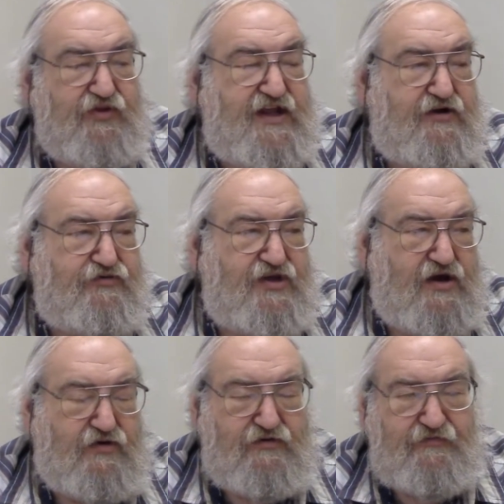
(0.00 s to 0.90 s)
Well, they don't
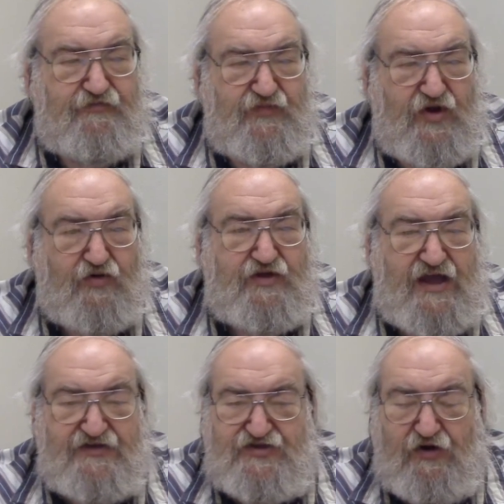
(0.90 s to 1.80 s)
know.
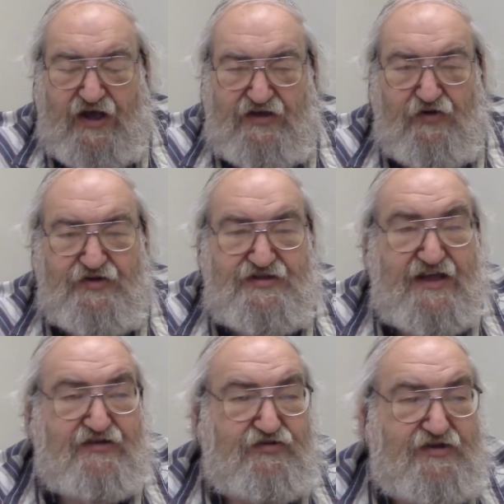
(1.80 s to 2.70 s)
Okay, so I go and
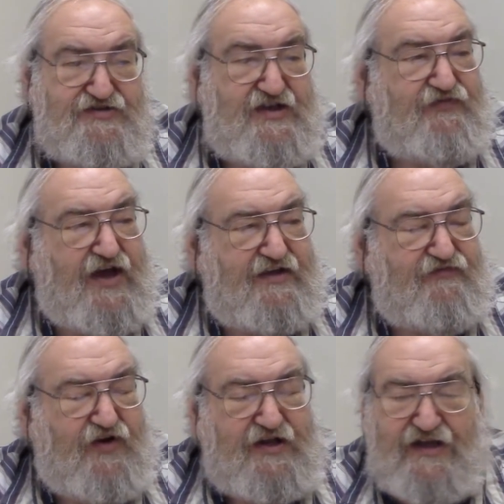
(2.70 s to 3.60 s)
take a look, see if I
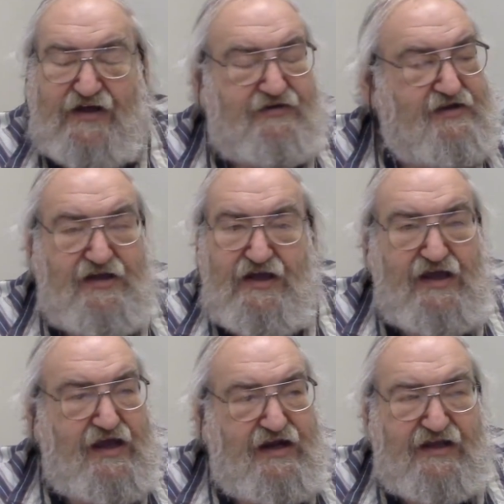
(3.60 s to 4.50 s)
can find out.
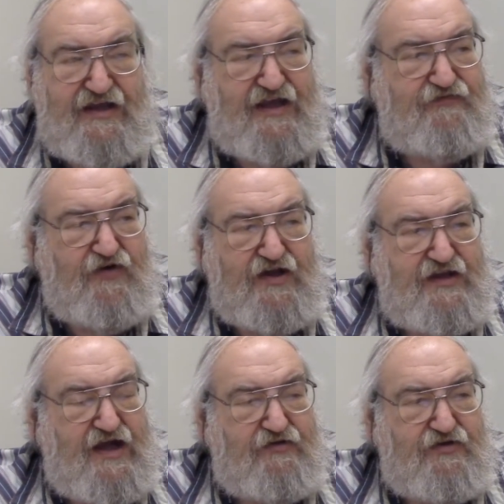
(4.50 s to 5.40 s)
And I can't
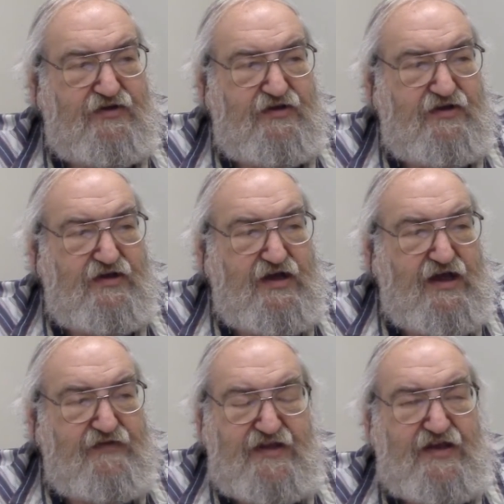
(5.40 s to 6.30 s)
find out.
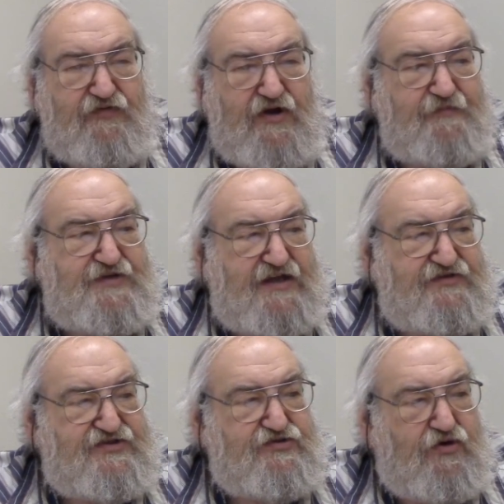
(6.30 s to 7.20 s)
They never
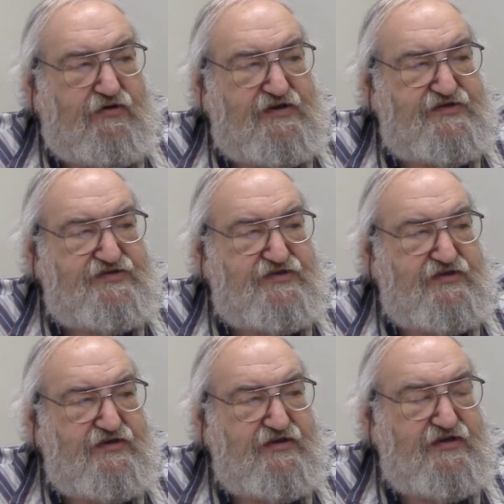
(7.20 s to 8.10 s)
update the
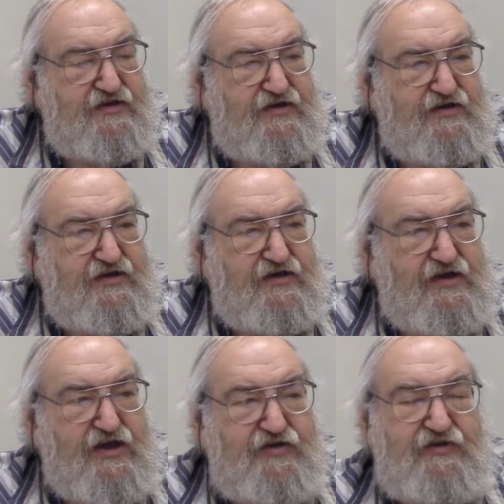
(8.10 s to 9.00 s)
stories.
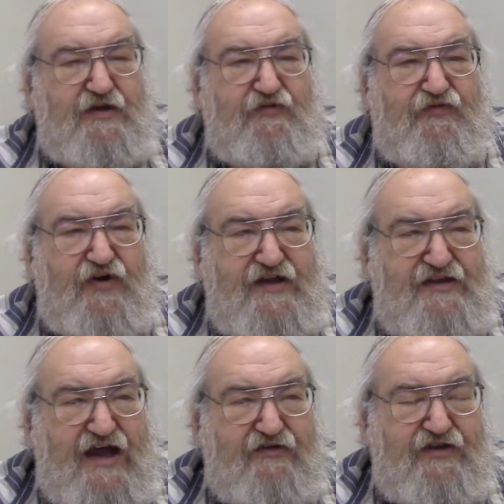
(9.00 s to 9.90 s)
You never
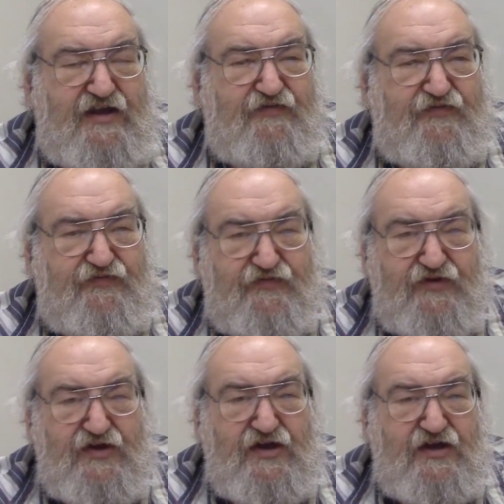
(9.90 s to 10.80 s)
find out if
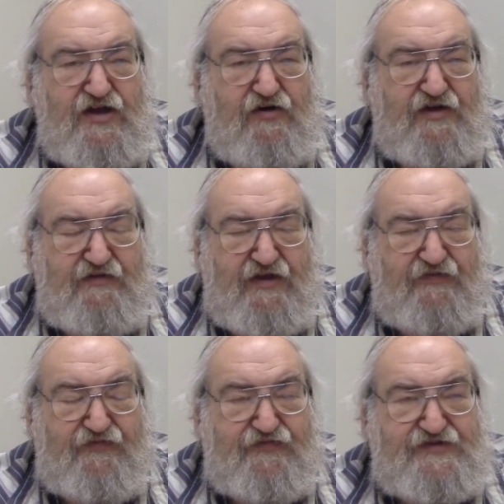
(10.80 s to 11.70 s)

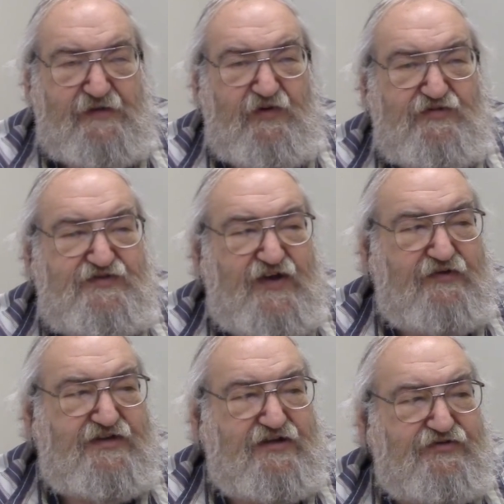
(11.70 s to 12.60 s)
someone was
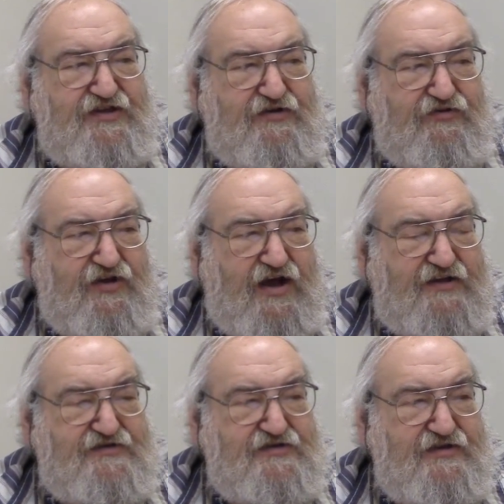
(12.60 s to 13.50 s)
found guilty or
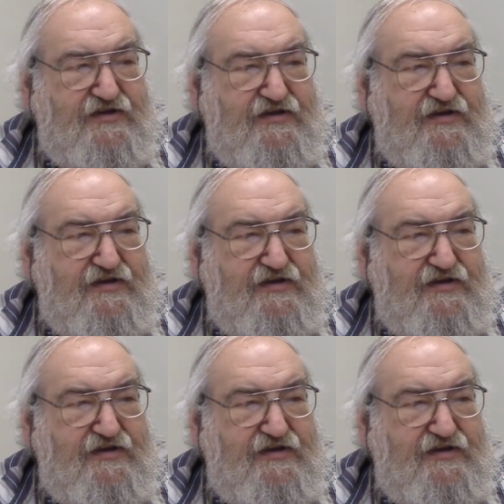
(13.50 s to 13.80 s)
not.